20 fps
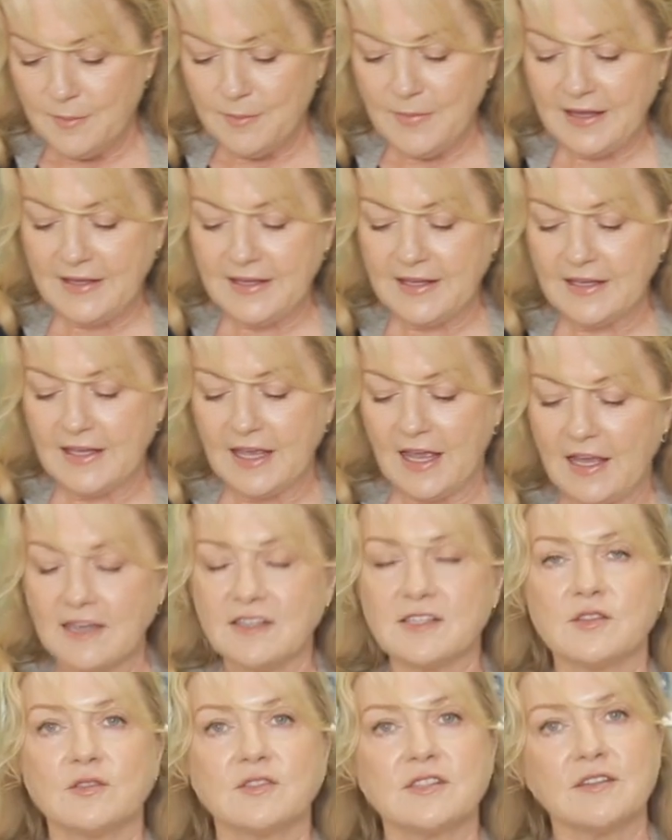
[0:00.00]
making
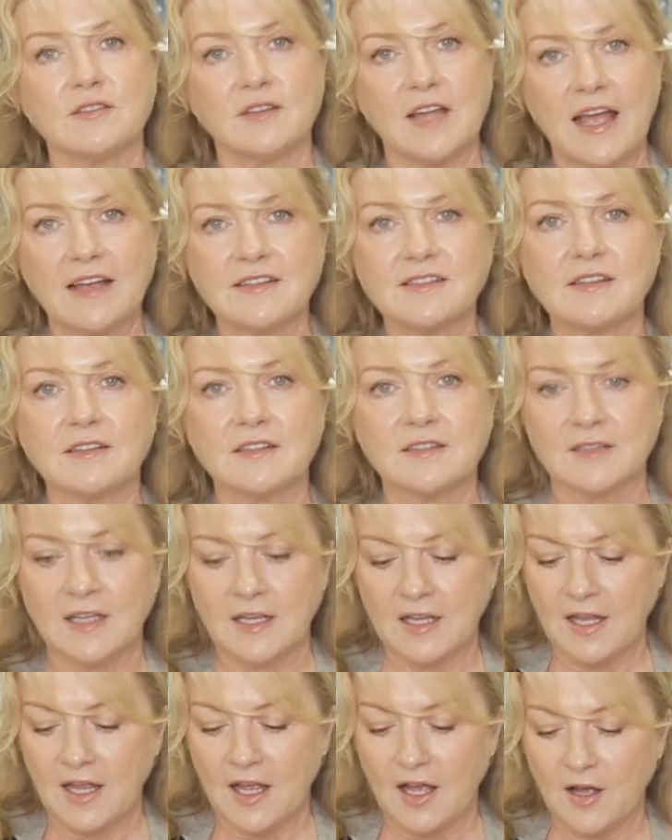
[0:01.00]
cakes because it has a
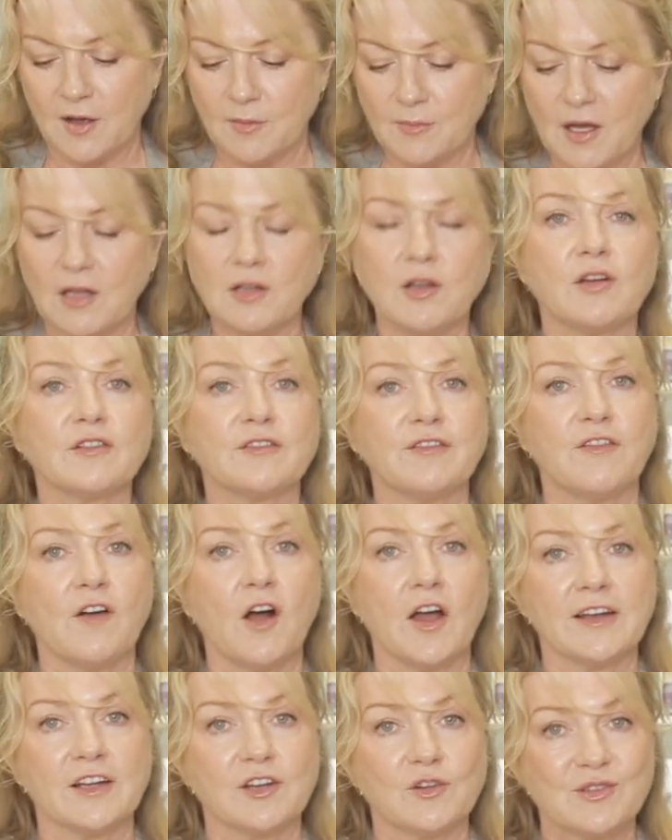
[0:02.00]
lot
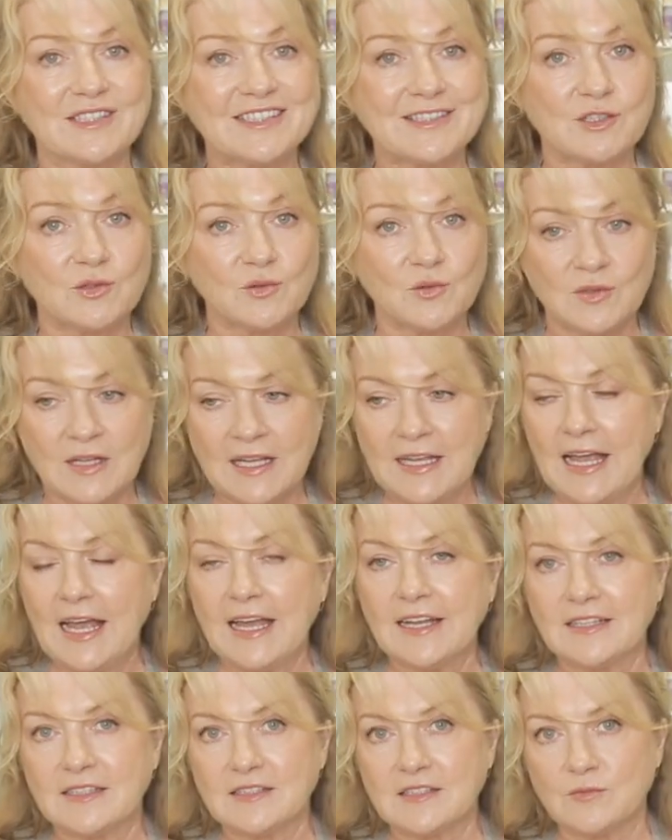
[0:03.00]
finer crystal,
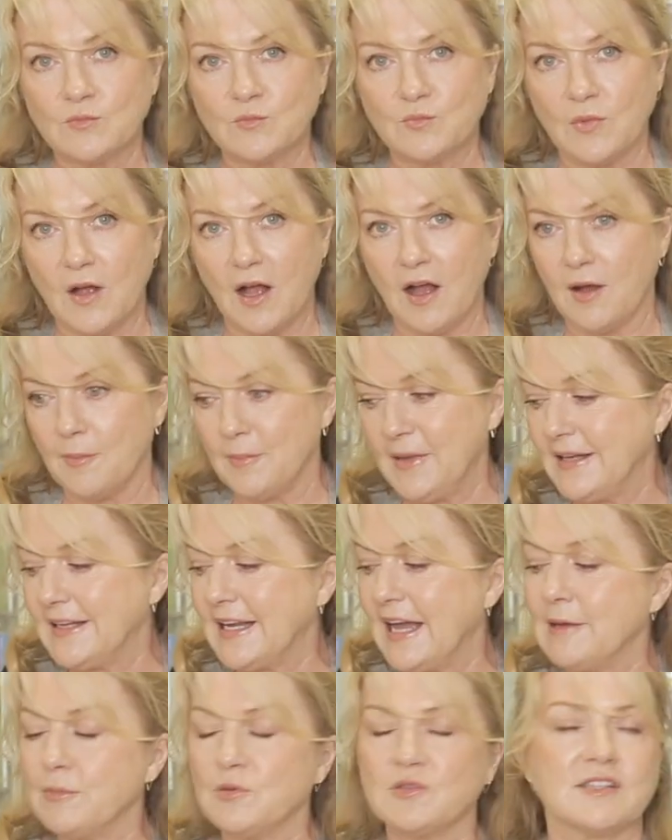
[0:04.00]
and it
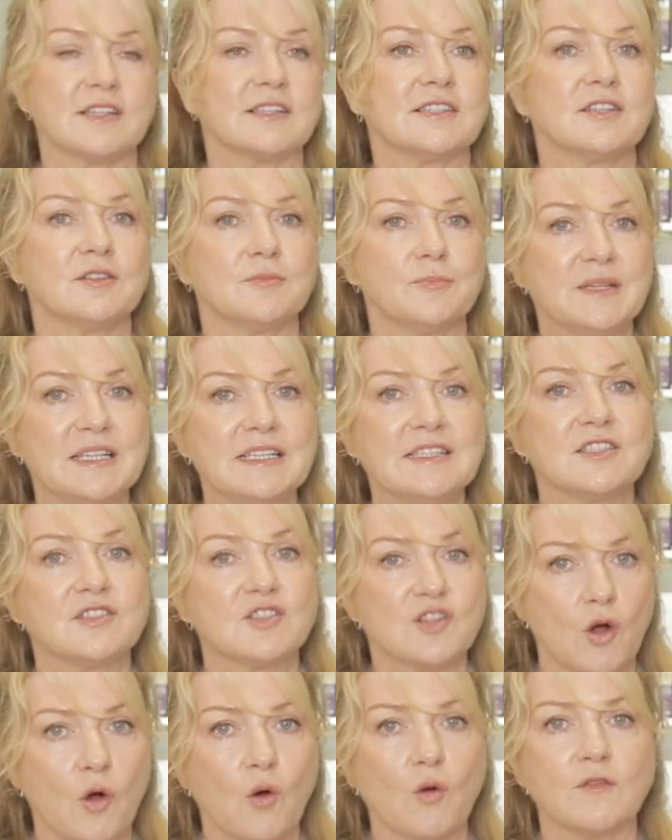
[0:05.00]
enables it to be
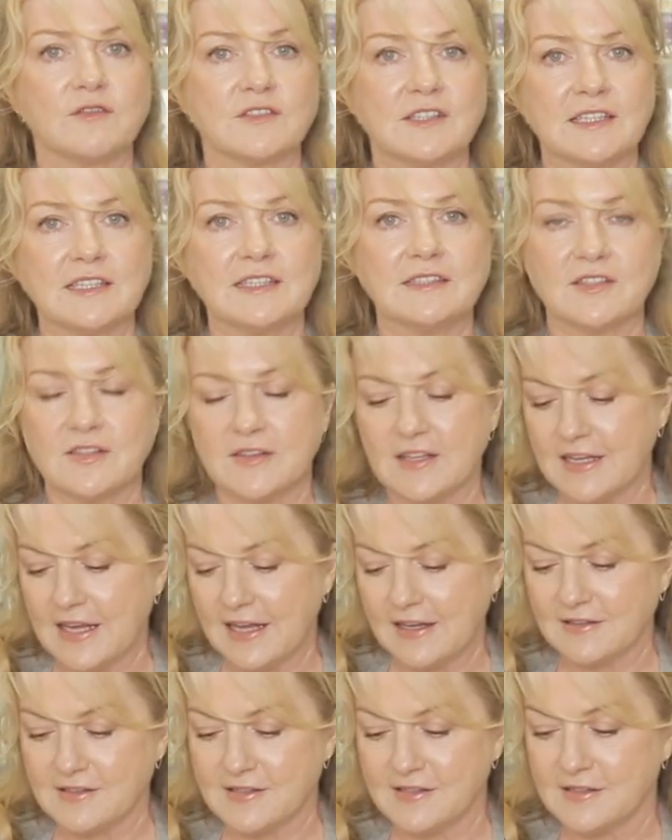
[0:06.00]
dissolved into the
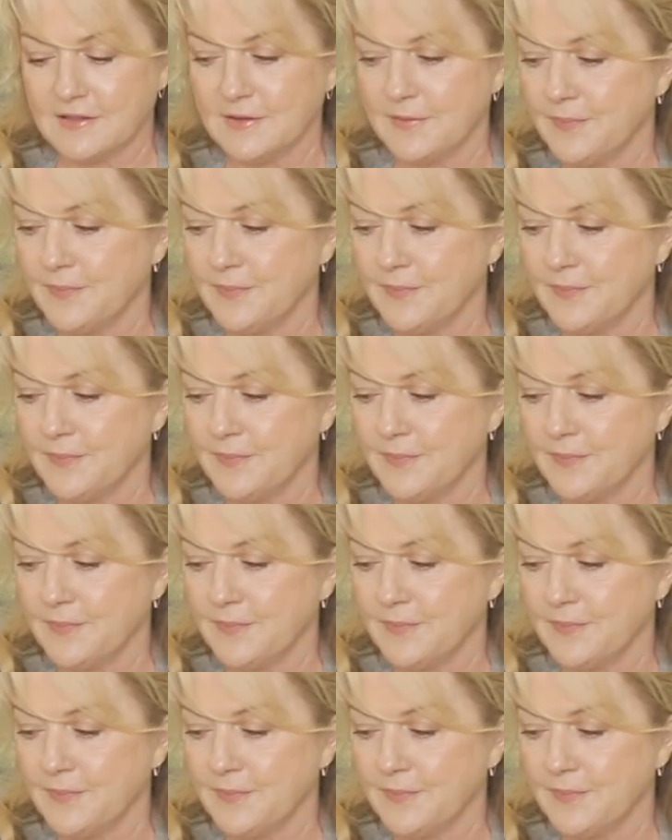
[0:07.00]
eggs.